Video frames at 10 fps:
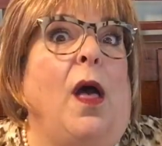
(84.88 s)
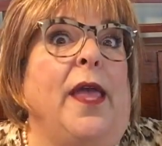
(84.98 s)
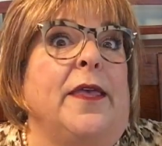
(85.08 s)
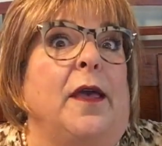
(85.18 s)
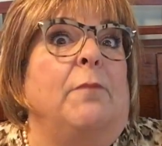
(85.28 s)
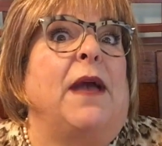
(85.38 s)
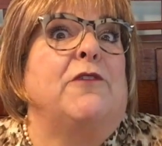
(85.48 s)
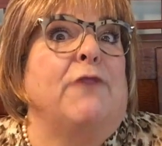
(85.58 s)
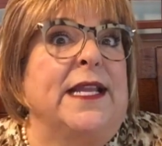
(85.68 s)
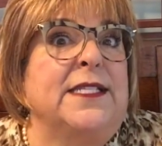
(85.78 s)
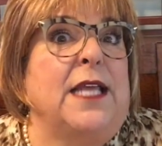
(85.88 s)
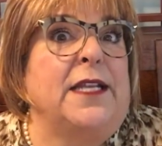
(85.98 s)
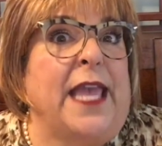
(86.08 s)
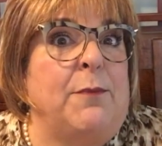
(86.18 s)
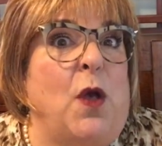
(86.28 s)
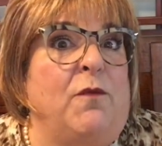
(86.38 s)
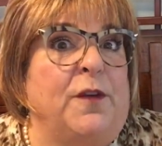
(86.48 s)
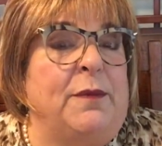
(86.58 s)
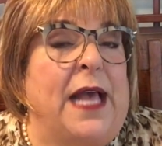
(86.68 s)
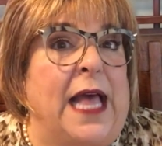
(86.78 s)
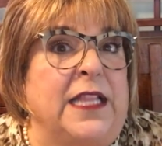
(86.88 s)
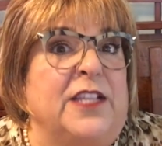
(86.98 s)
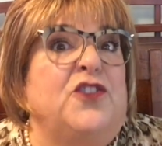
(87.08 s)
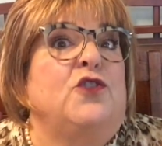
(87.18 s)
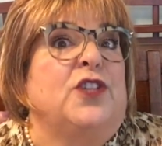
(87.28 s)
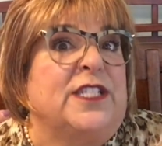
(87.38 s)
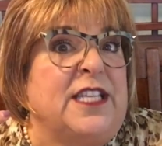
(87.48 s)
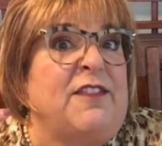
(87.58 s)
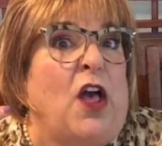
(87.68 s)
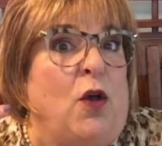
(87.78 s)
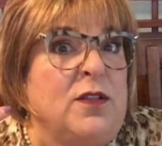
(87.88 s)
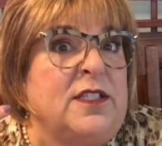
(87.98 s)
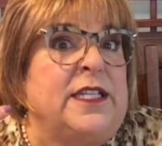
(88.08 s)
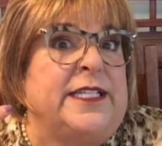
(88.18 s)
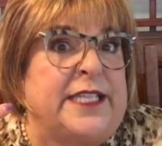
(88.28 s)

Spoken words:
Oy, my grandson came home from college. You should see the holes in his